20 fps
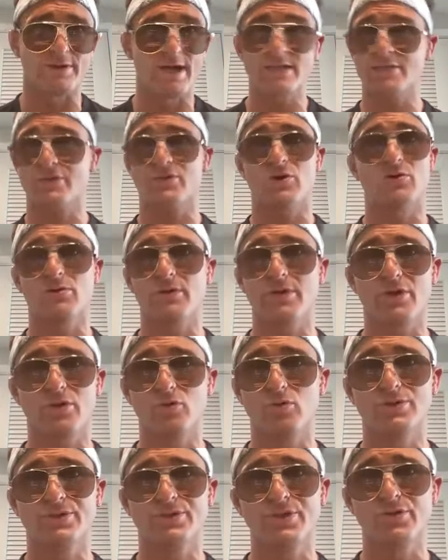That's totally
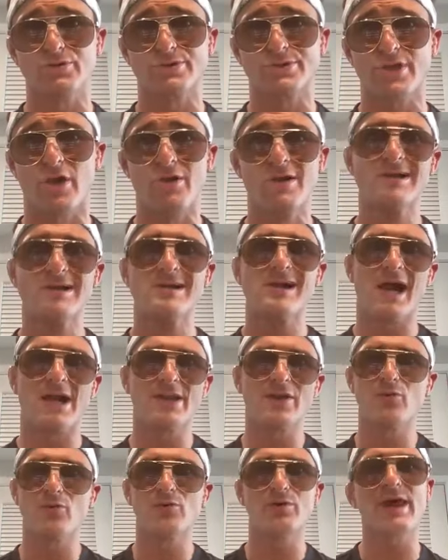cool too. So I
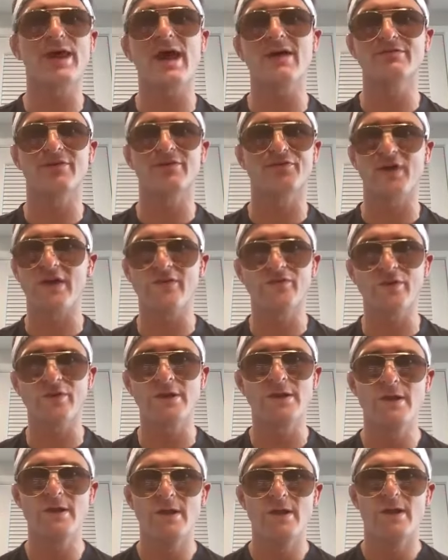don't really have a
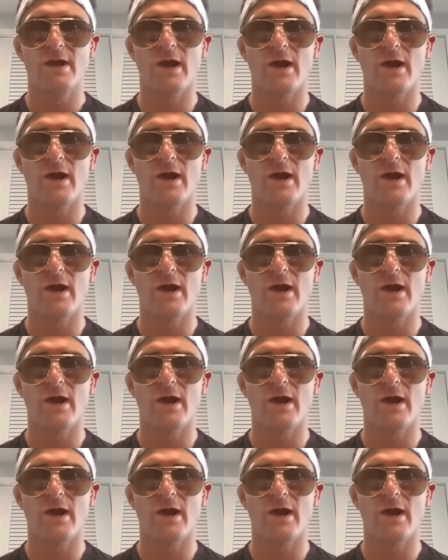favorite.